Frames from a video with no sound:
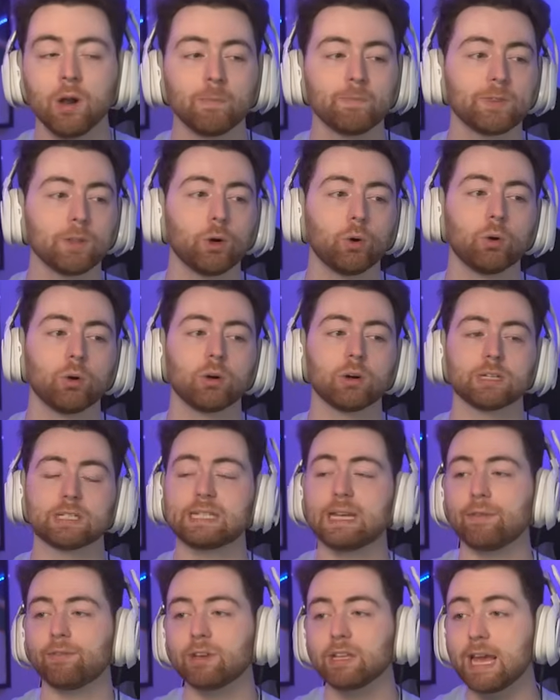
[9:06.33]
or
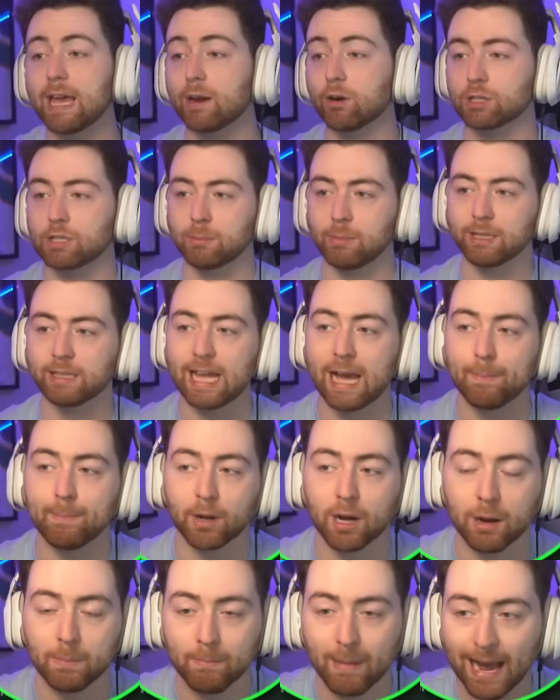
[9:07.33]
78 or something like that. But
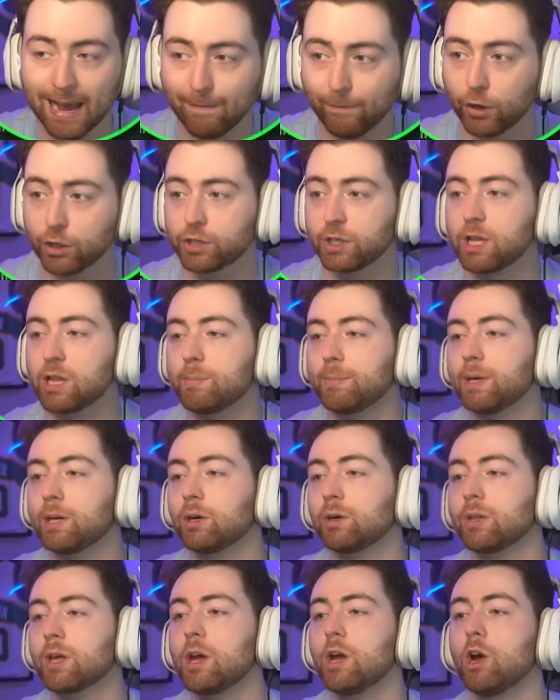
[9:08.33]
on my version of the
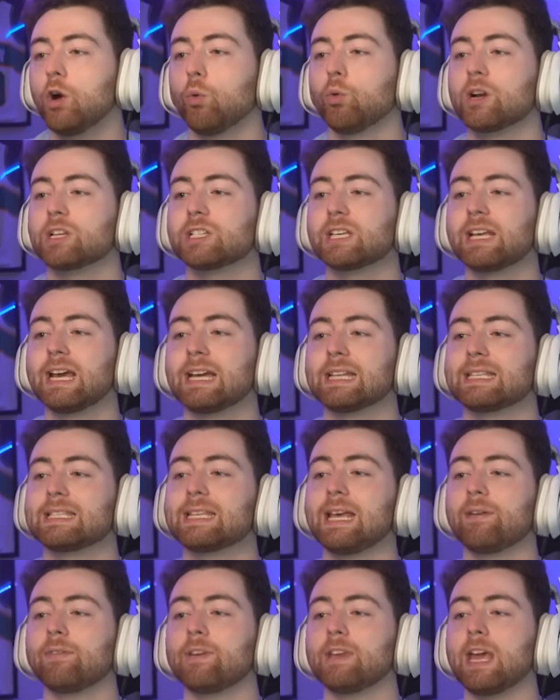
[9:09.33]
build, we're just gonna get
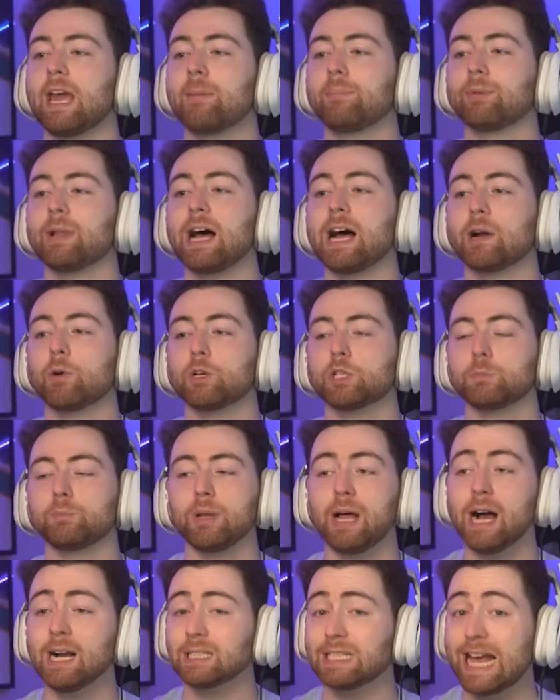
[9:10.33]
78 block, which
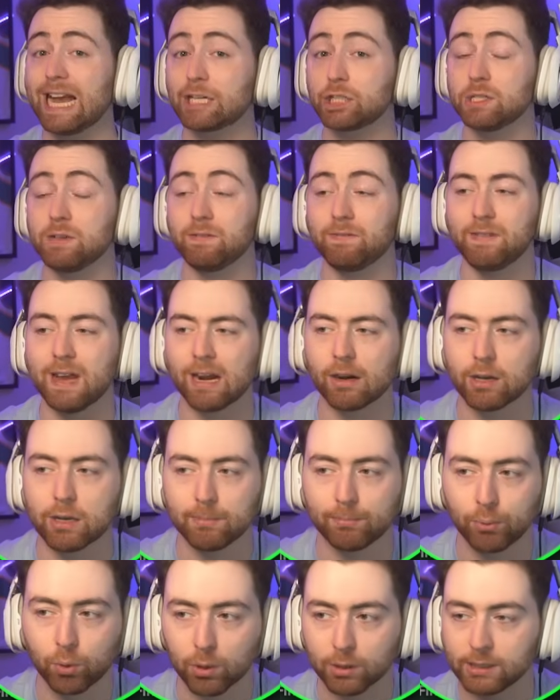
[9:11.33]
block's actually very
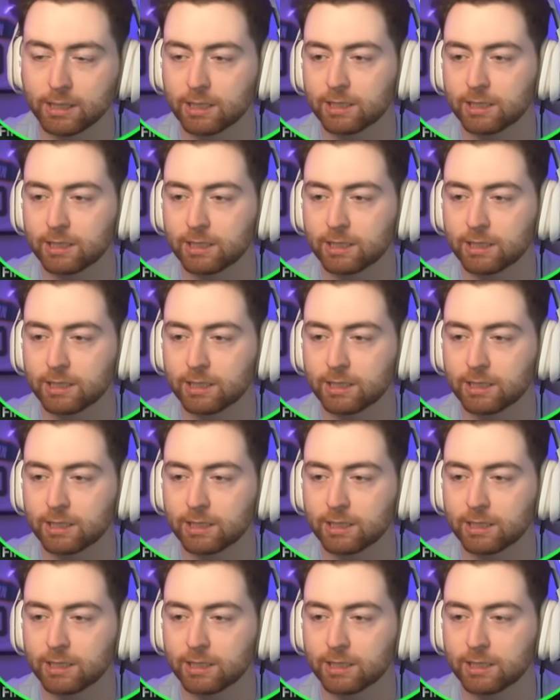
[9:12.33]
important this